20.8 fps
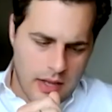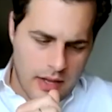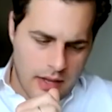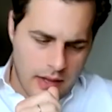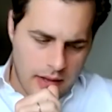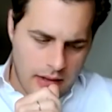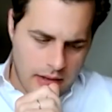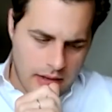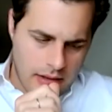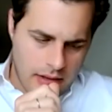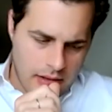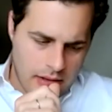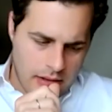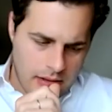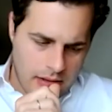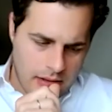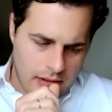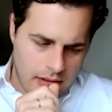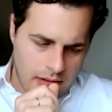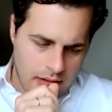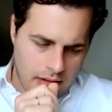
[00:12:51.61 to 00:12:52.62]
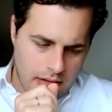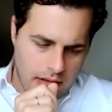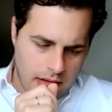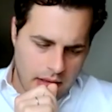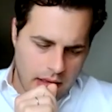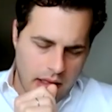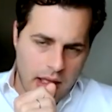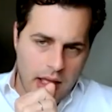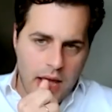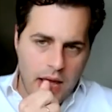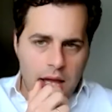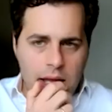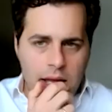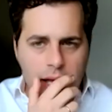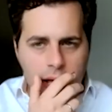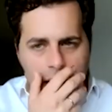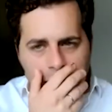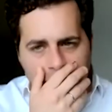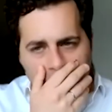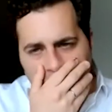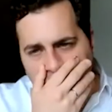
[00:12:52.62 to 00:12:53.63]
Uh,
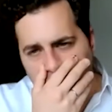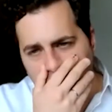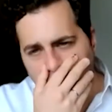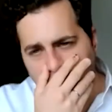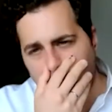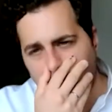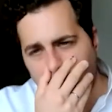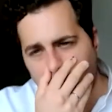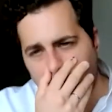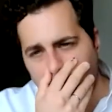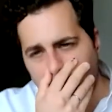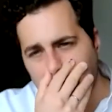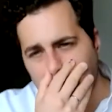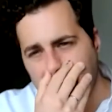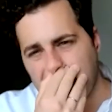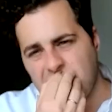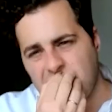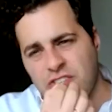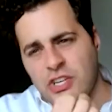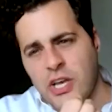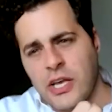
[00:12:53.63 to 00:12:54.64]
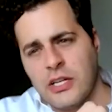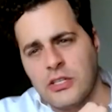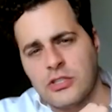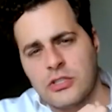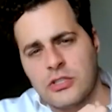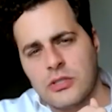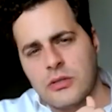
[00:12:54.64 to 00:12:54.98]
ha have the habits changed?